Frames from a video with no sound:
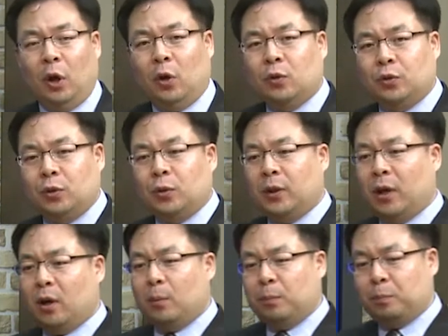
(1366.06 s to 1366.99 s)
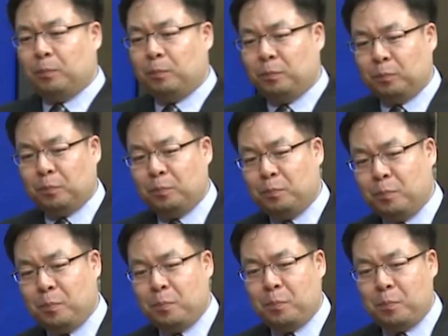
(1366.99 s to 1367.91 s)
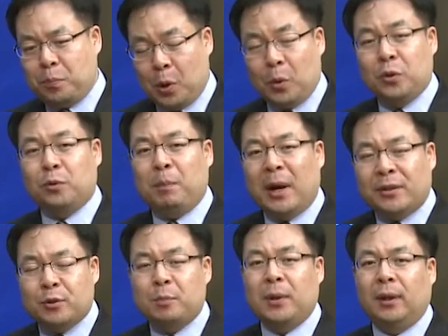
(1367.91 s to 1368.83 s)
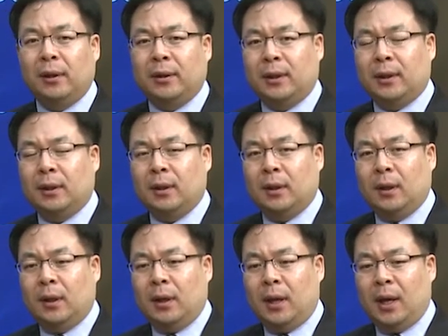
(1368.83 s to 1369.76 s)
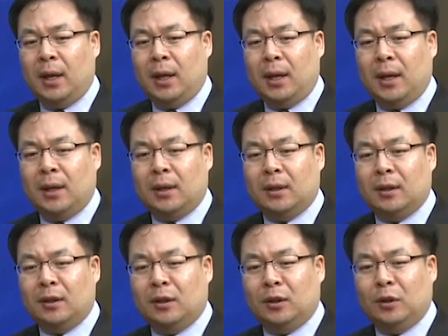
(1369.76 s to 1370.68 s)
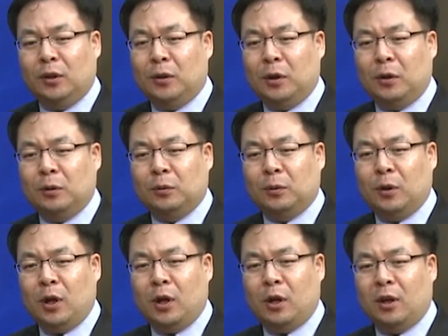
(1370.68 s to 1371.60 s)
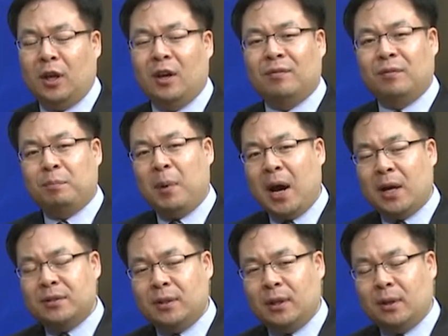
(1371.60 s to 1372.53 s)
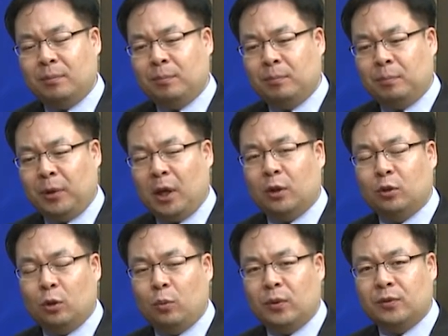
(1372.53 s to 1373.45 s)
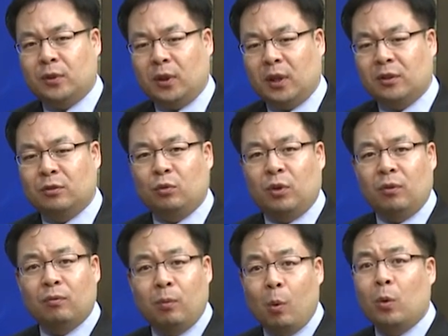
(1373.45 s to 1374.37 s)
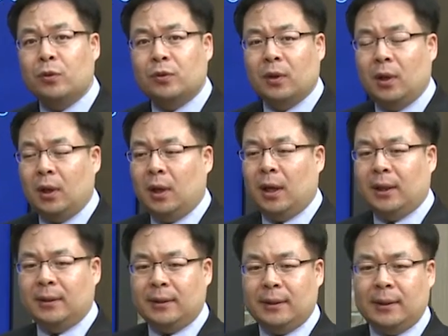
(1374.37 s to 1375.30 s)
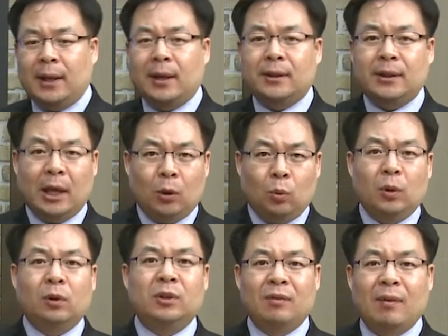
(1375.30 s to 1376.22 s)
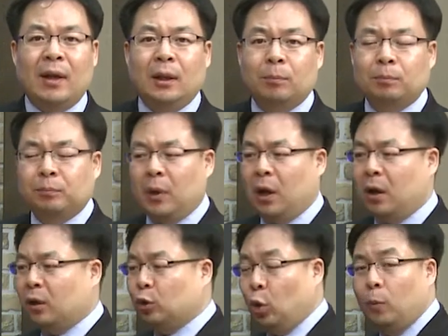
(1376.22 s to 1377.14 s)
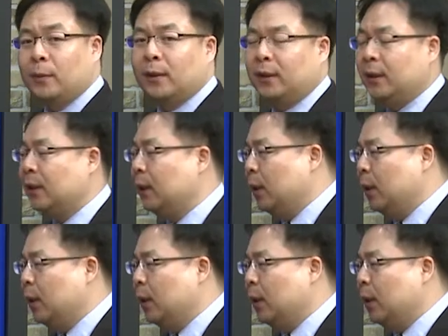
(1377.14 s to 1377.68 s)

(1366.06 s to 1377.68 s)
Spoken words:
So there are both possibility, and if positive characteristic is reinforced, and then they will develop normally.